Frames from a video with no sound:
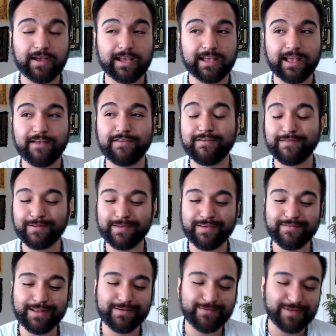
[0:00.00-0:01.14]

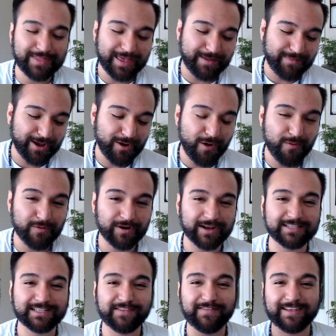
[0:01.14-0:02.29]
even with my
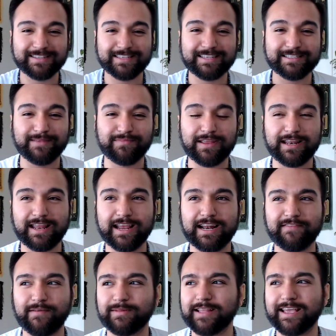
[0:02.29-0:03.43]
coworkers, if they see something
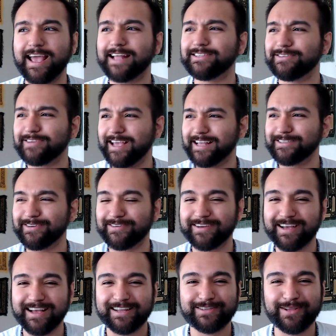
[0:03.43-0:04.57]
negative, I'm like, cancel, cancel.
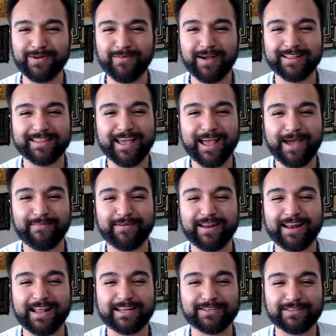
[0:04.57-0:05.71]
You don't want that
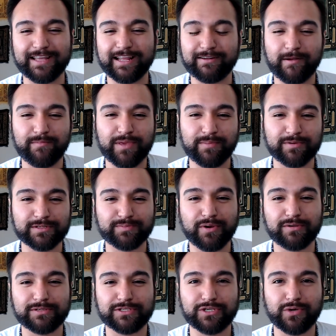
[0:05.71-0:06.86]
happening. I do that on people's
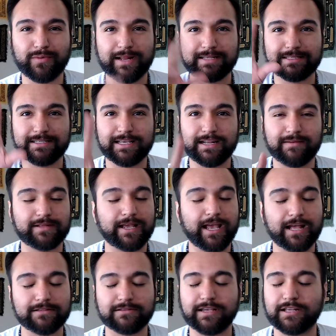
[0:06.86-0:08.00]
posts too. When I see it, I'm like,
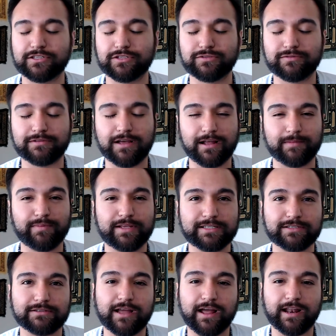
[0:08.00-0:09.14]
cancel, cancel. Please
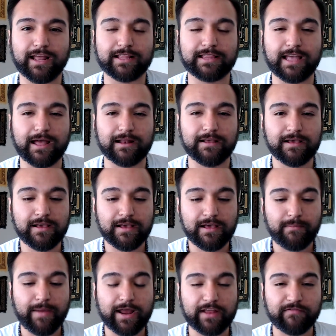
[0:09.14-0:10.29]
do not let that
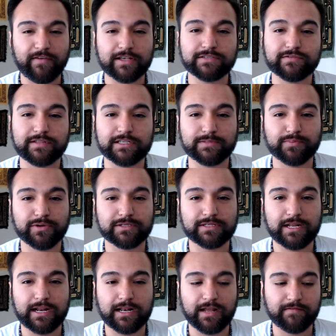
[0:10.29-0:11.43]
manifest for this
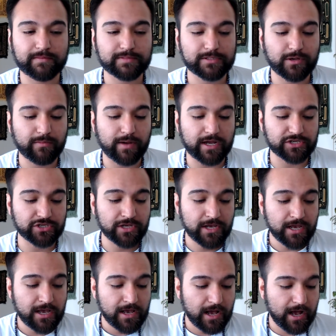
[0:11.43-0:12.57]
person. I love them so much.
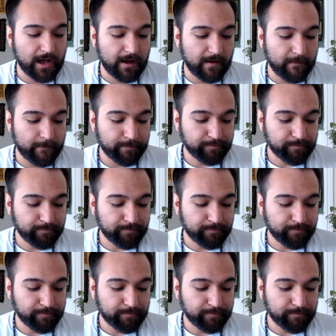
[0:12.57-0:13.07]
And